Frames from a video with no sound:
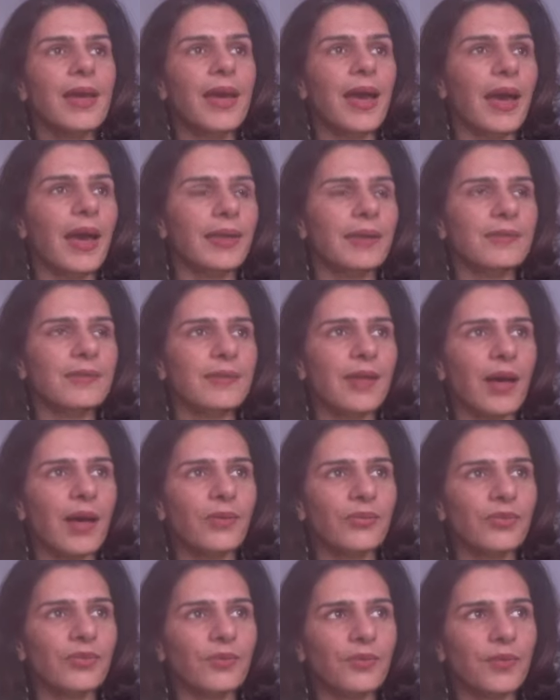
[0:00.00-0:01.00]
and it's a
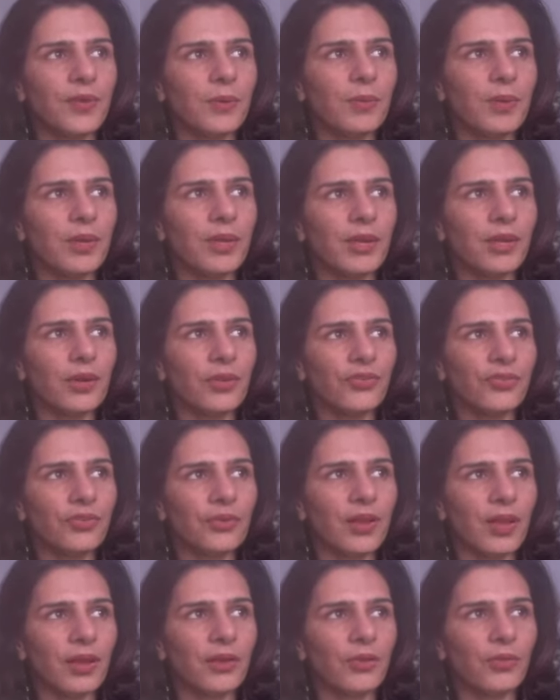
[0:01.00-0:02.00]
house of
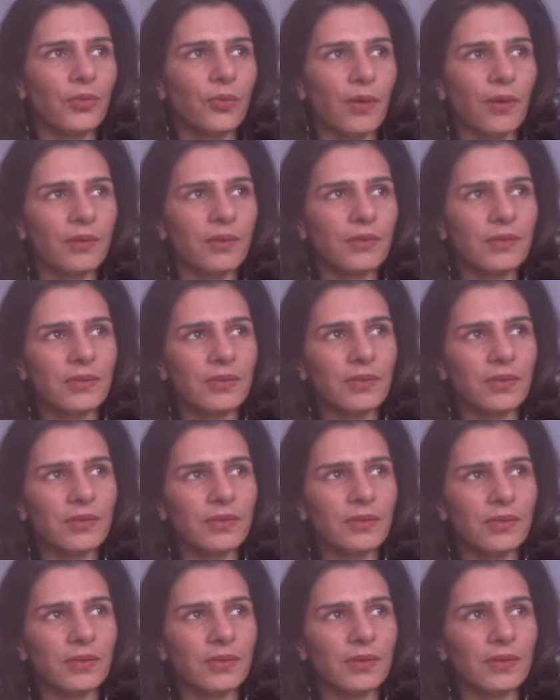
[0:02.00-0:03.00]
communication, and Uranus
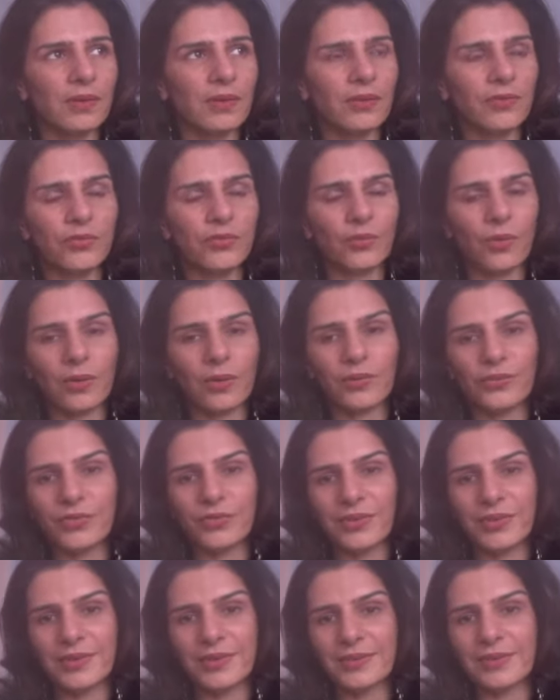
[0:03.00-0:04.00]
is the
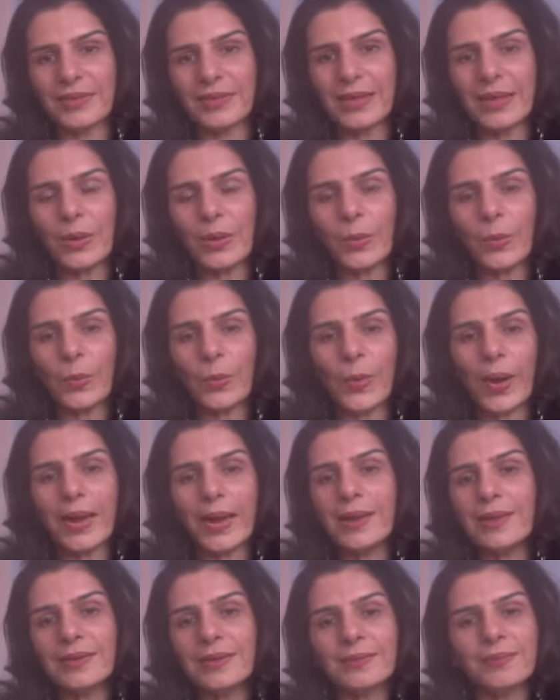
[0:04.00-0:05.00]
astrology's
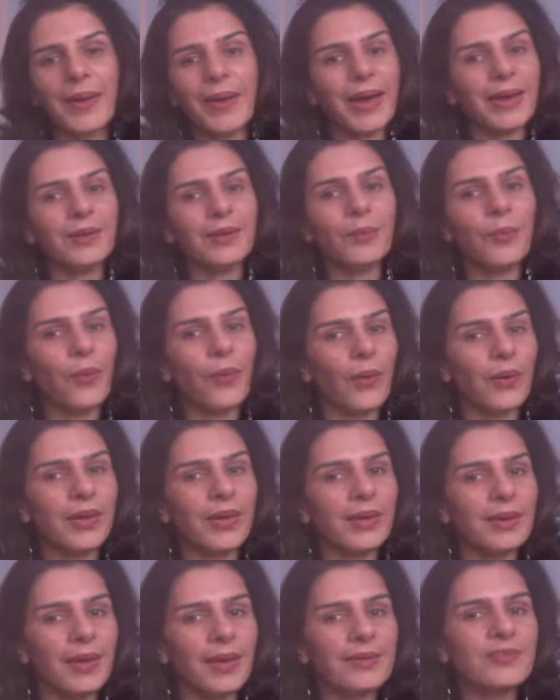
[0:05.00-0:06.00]
wild bad boy.
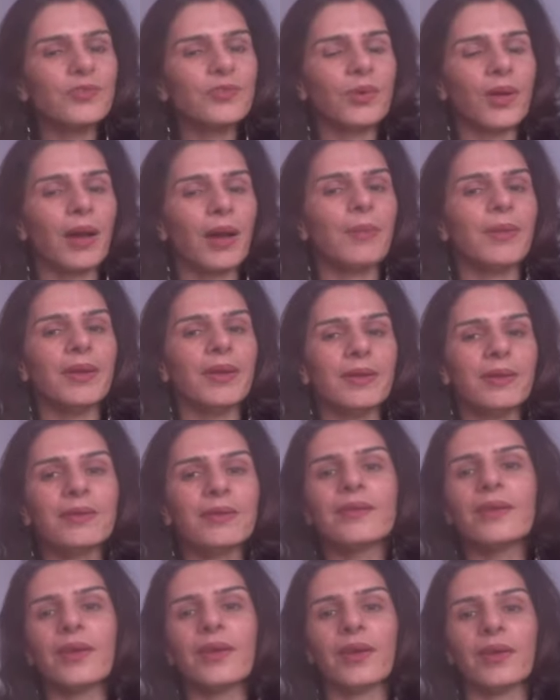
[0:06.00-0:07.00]
He likes to come and
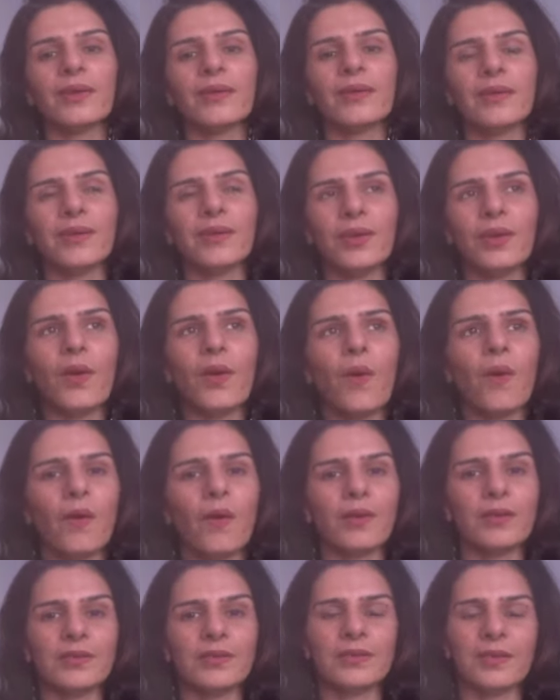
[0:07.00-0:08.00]
create
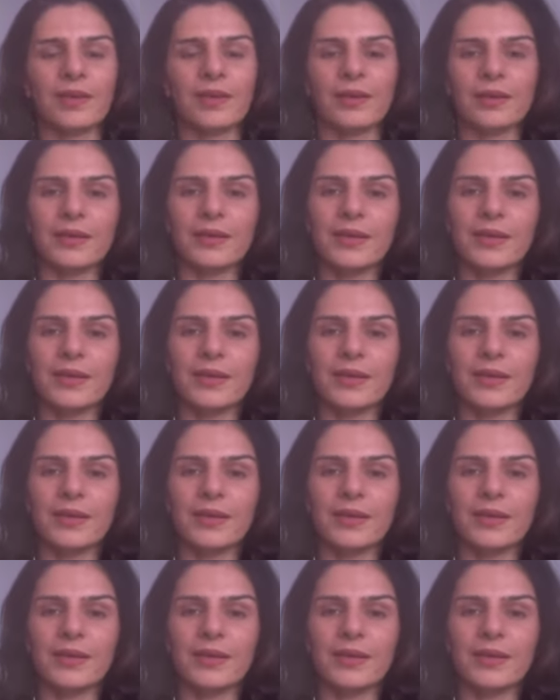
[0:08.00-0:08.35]
chaos, and